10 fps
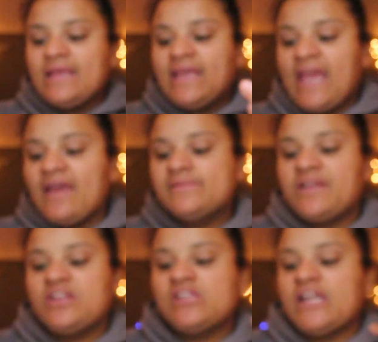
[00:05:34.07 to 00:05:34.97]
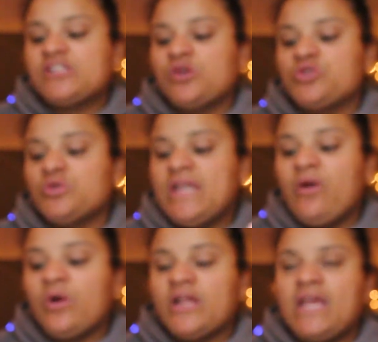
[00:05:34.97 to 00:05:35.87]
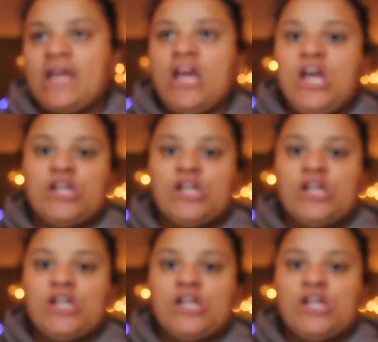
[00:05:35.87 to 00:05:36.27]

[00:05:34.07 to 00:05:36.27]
games and then like social networking.